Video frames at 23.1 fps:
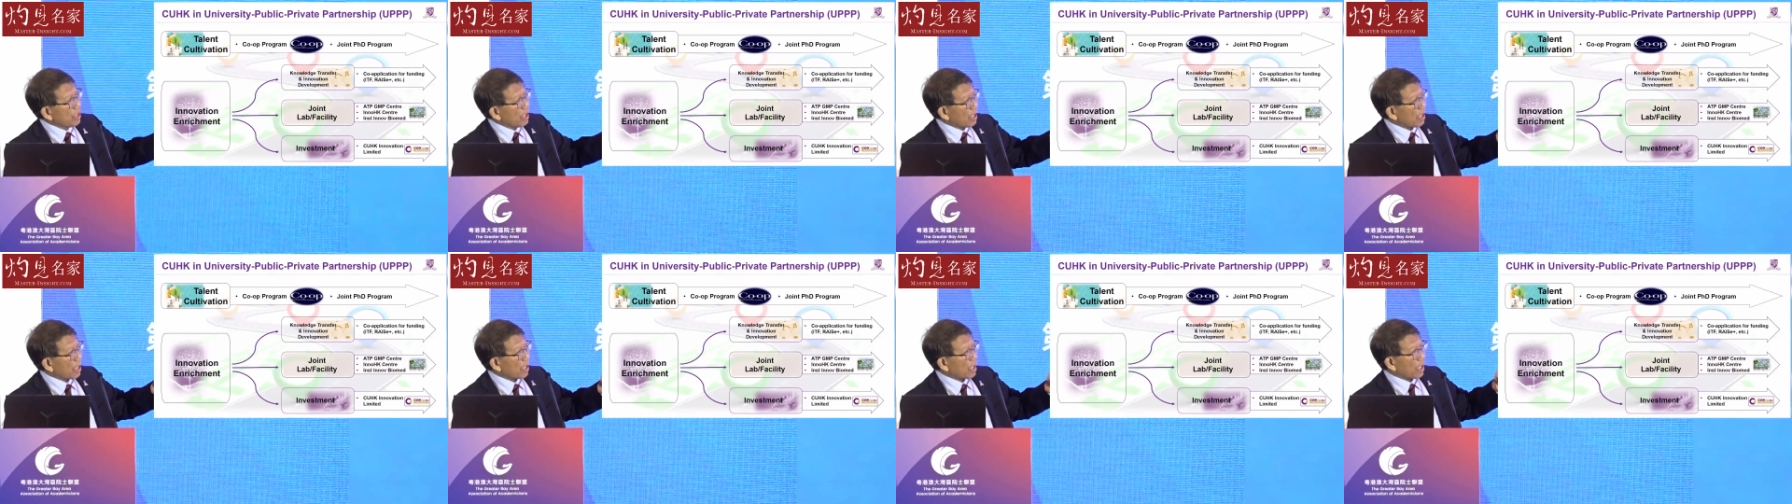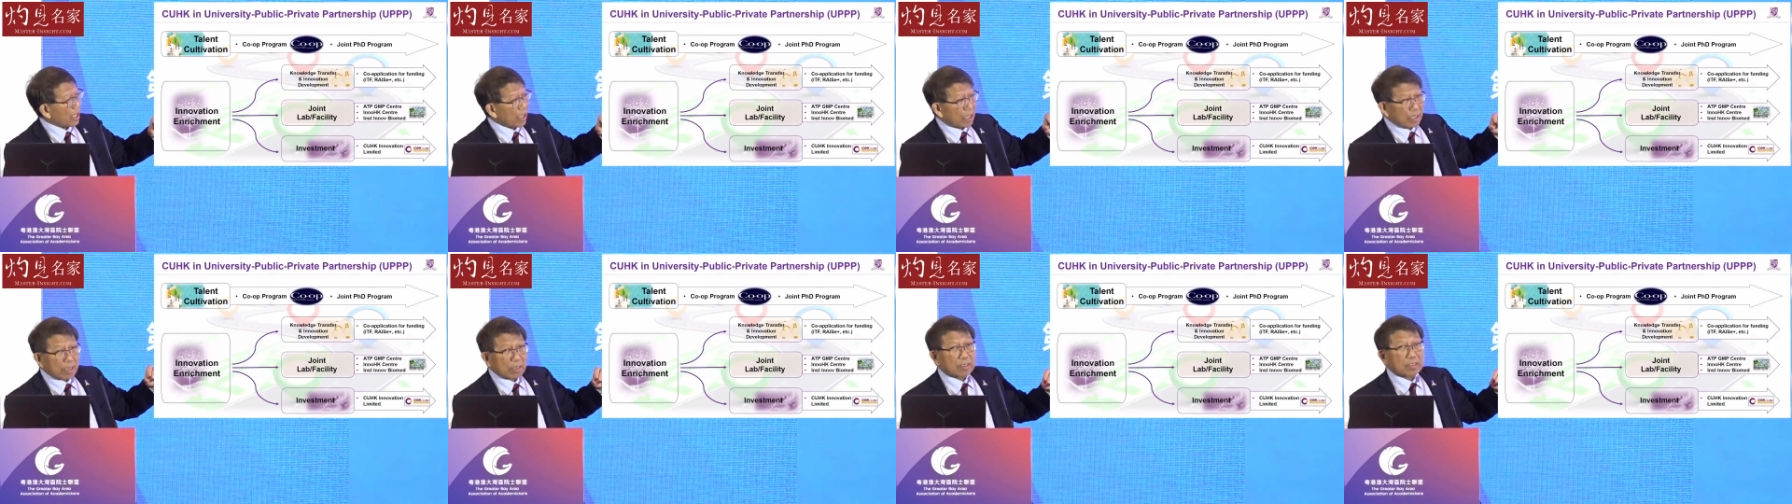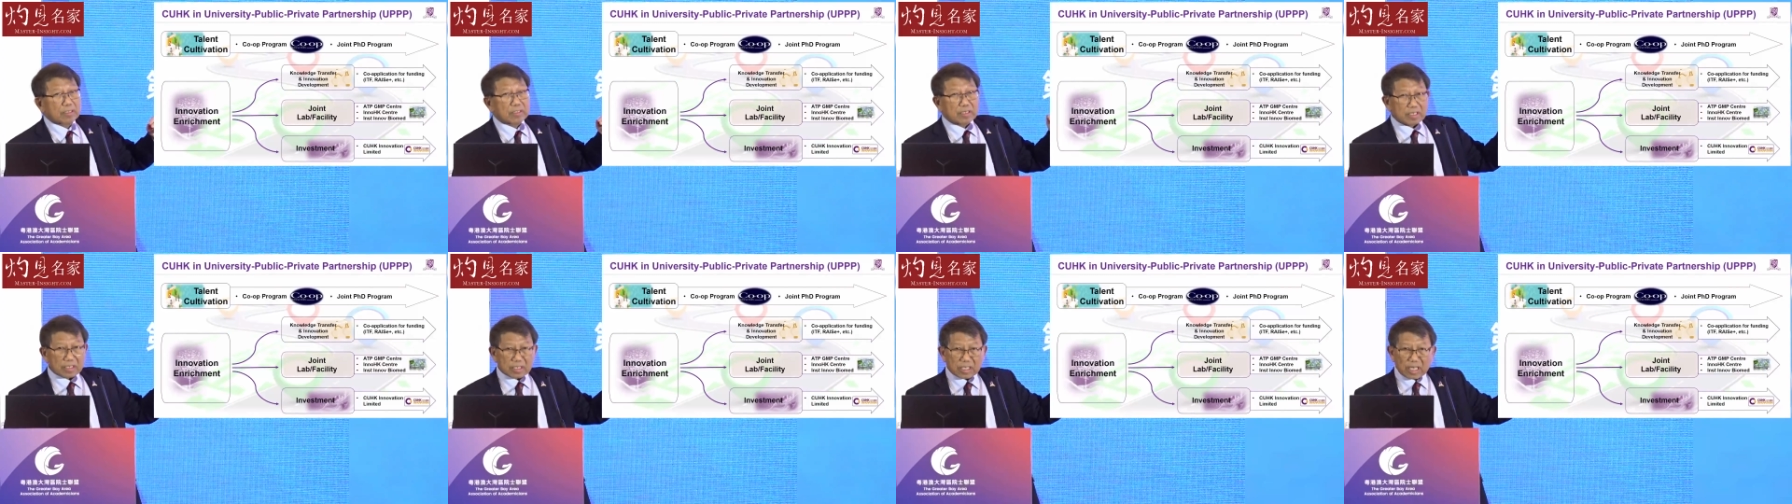
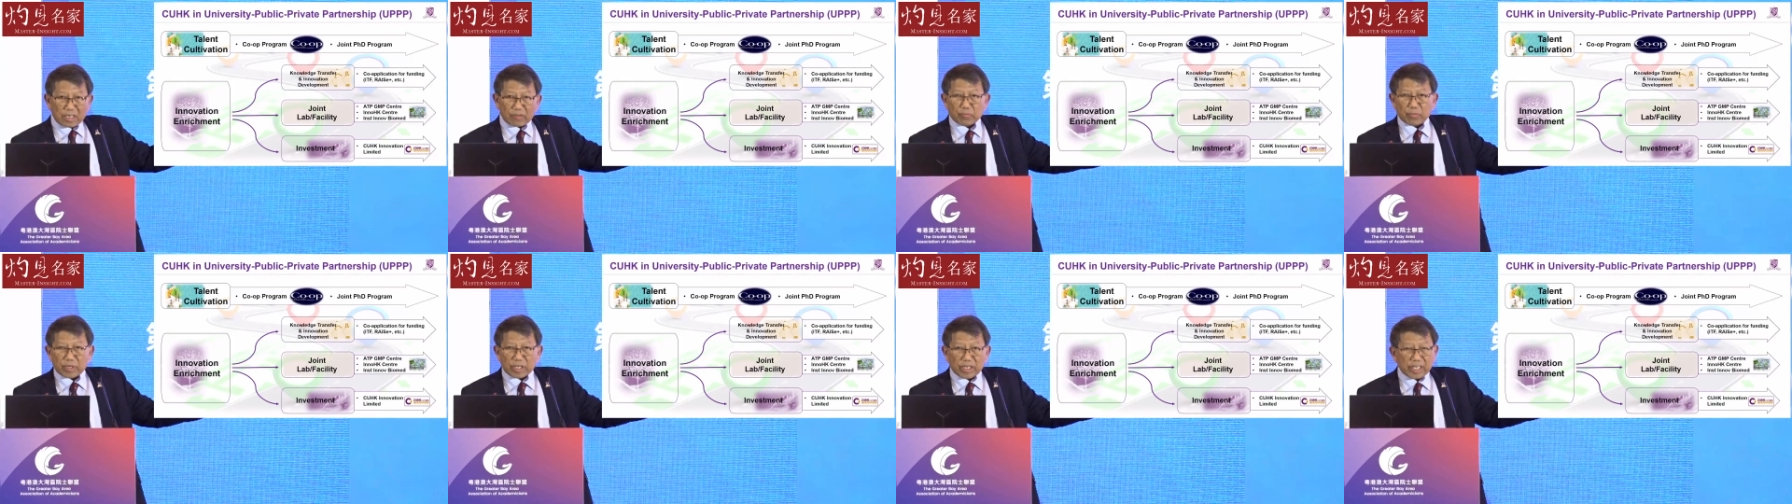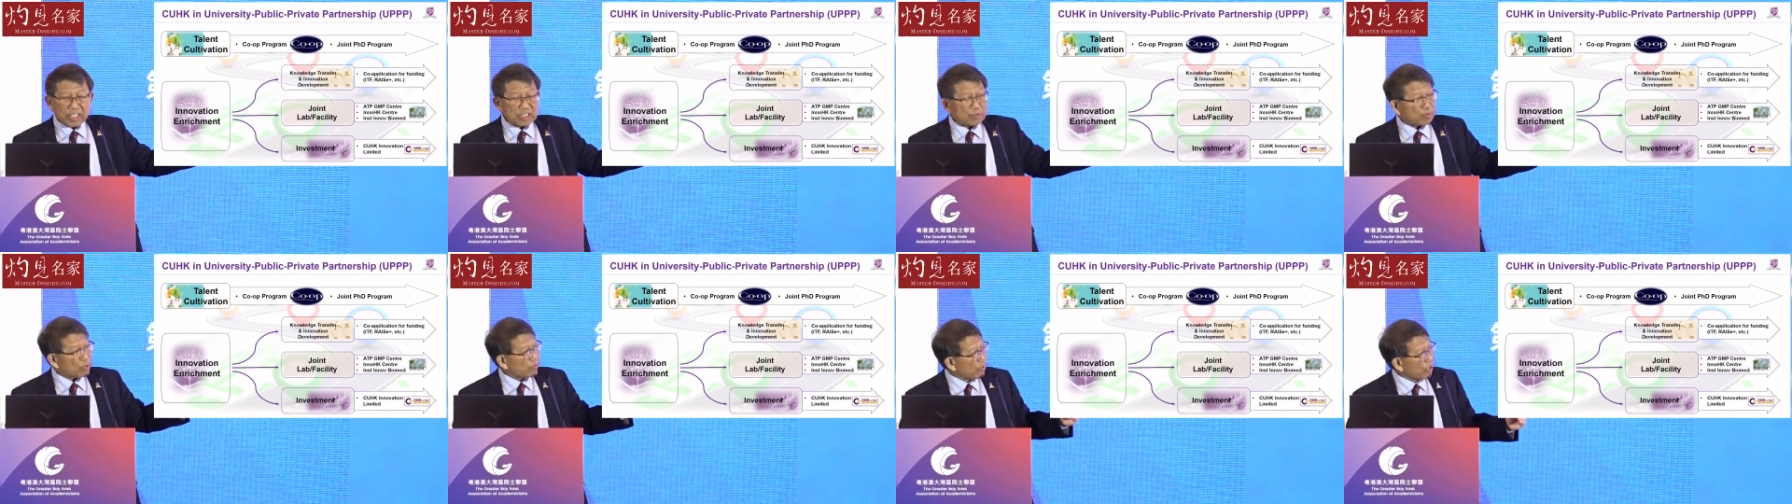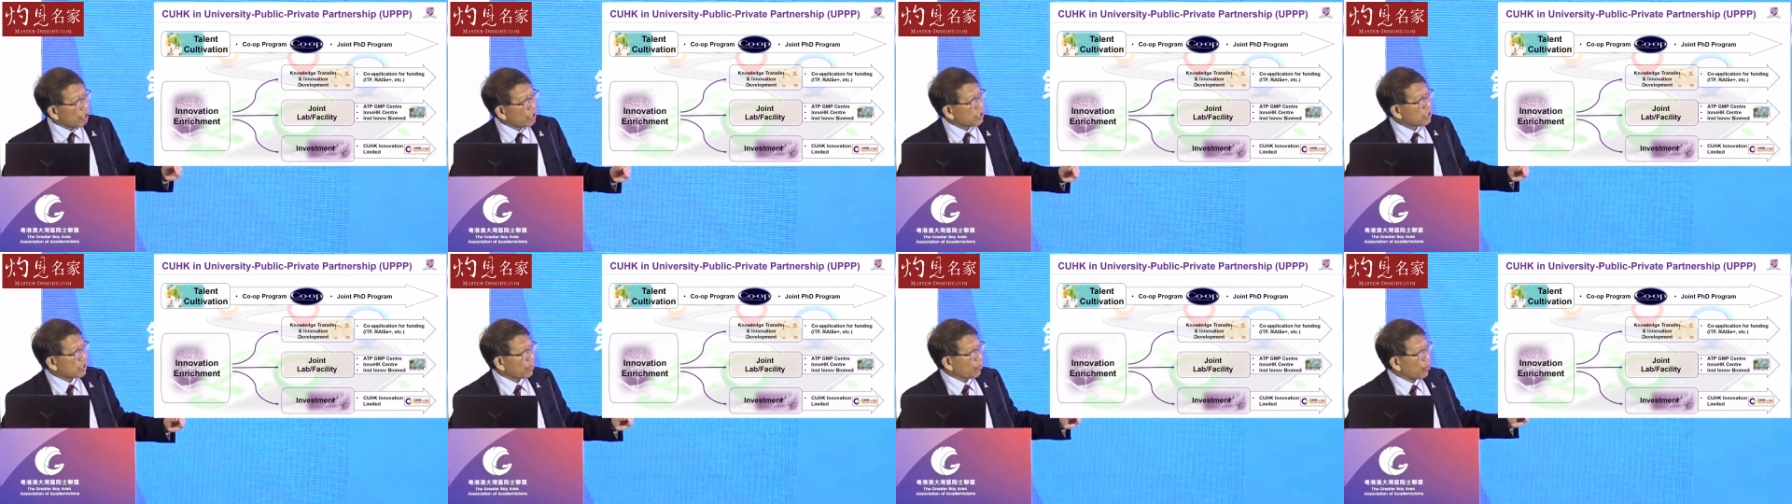Uh, the government has been
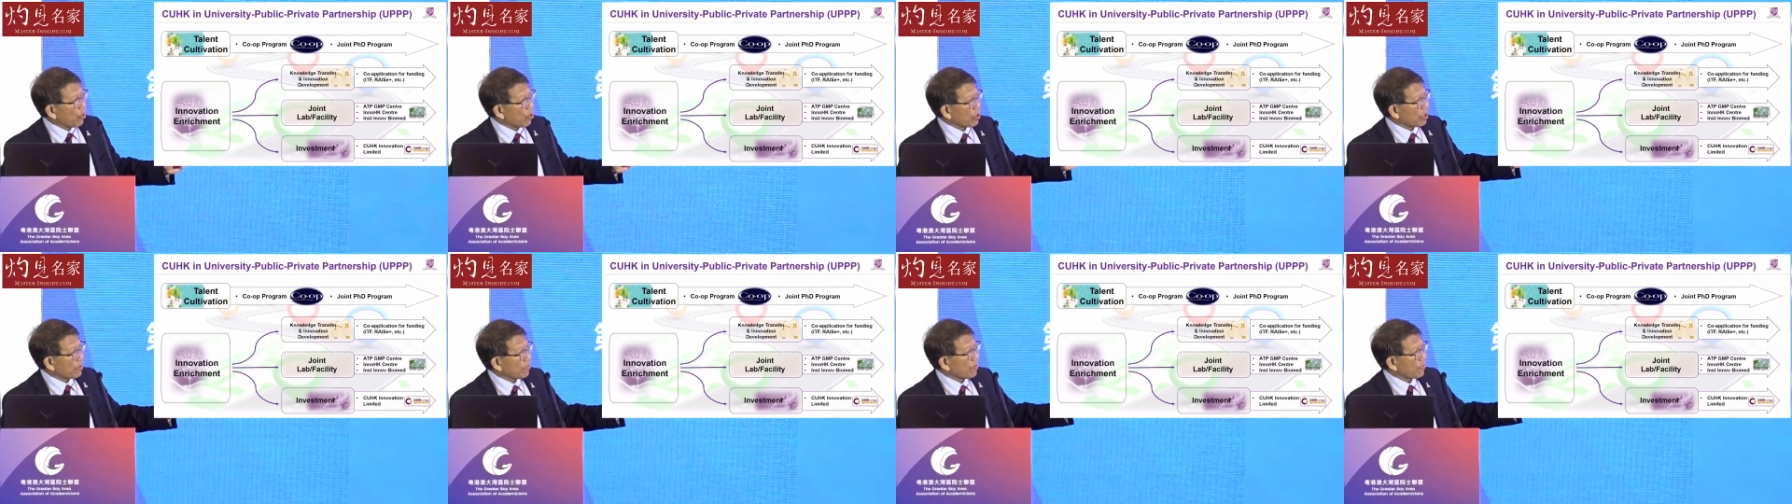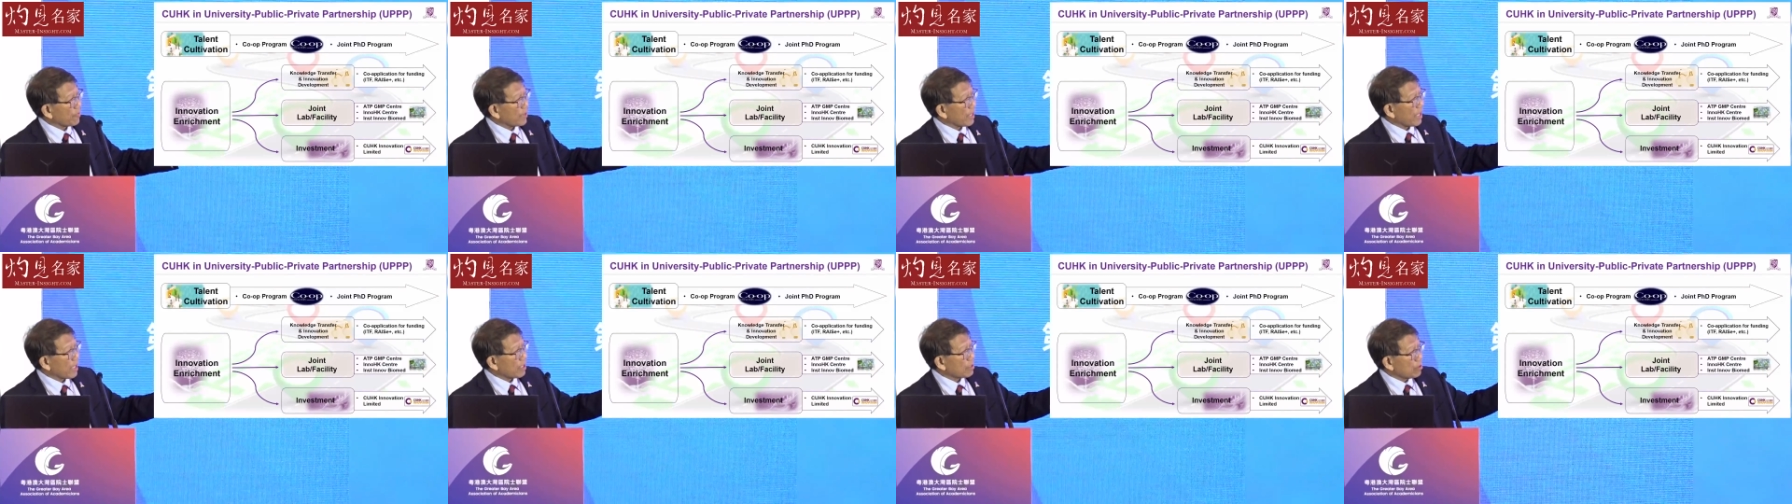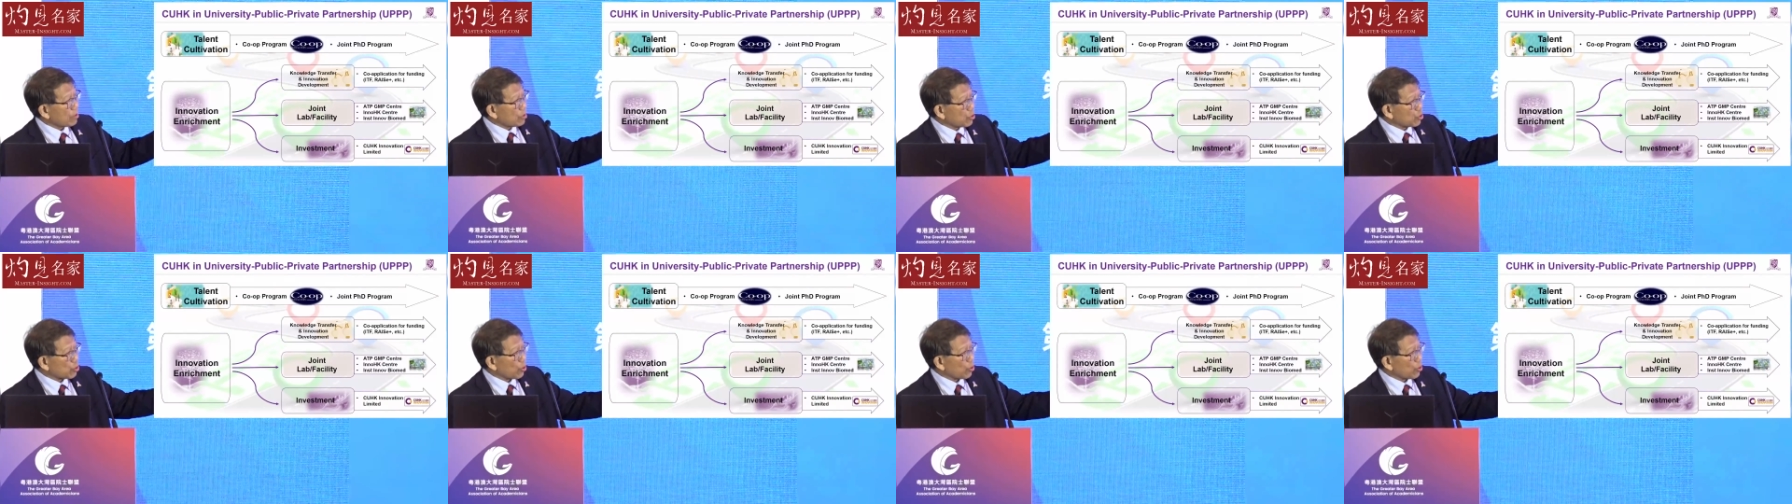very supportive of that.